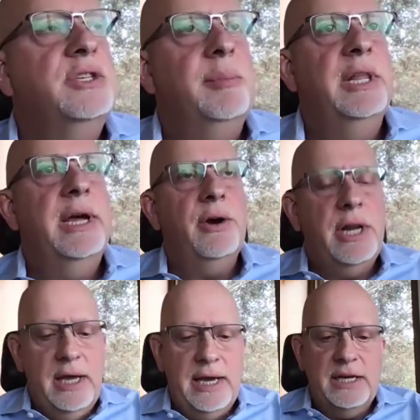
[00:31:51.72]

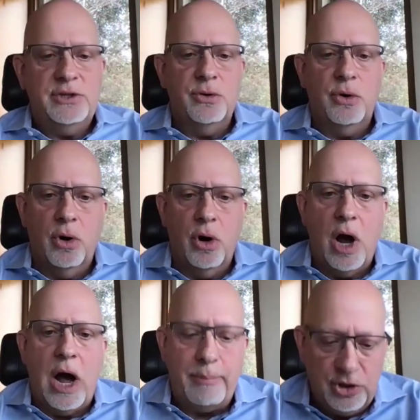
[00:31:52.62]
similarity, I guess,
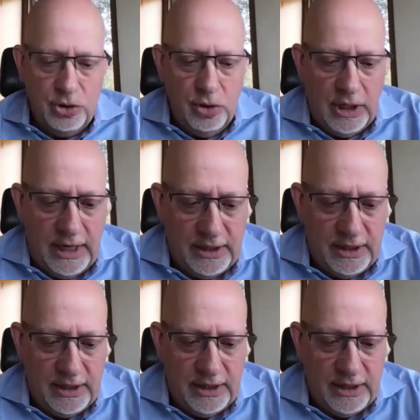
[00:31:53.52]
or opportunity, I
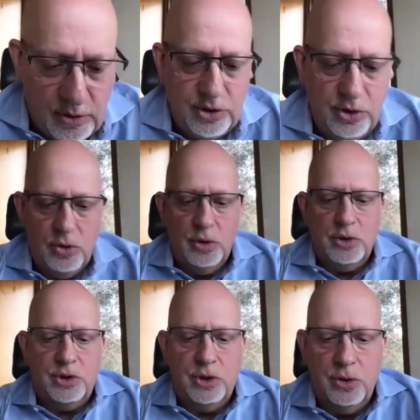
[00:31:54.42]
suppose,
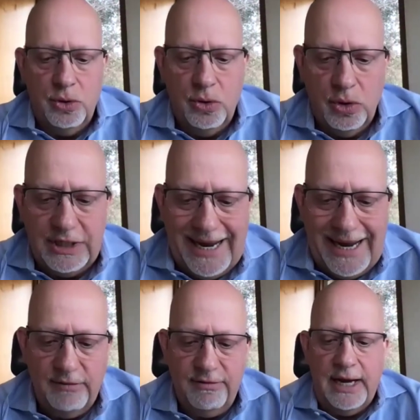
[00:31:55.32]
to
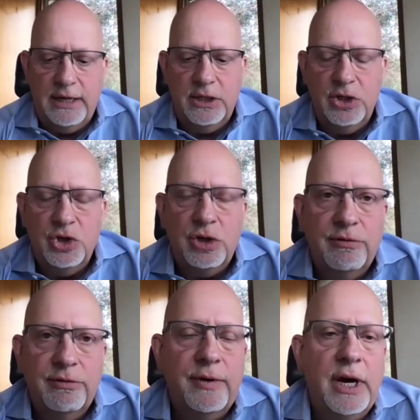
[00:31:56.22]
take
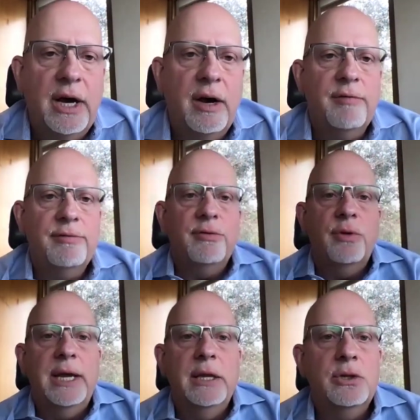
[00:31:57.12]
advantage of
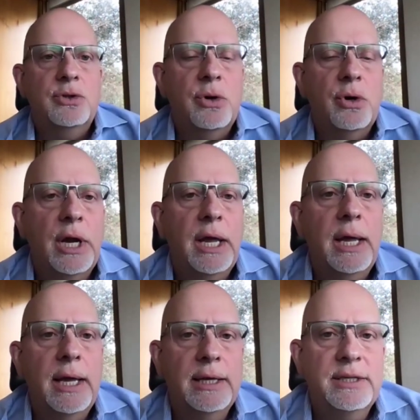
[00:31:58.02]

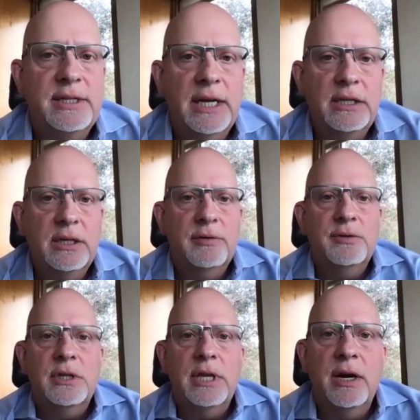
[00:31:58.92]
regulatory
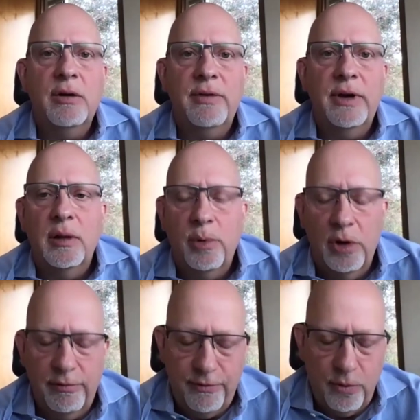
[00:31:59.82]
incentives that are
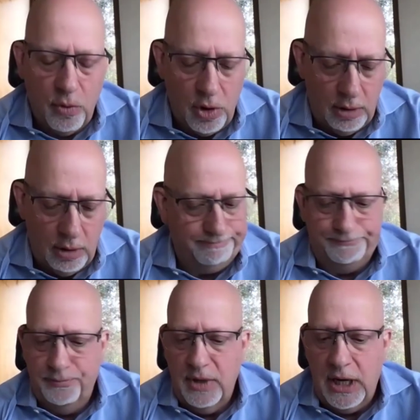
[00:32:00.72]
available for,
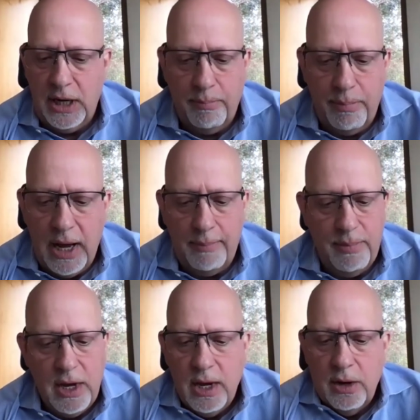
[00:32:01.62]

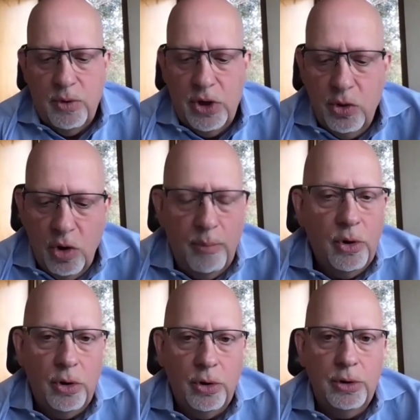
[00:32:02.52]

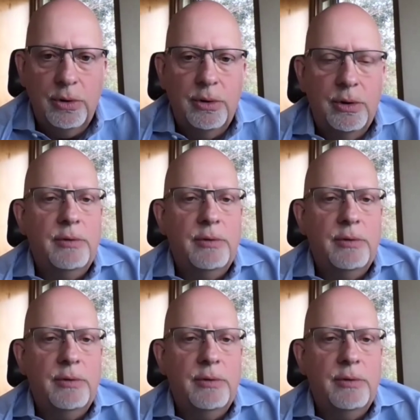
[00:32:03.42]
renewable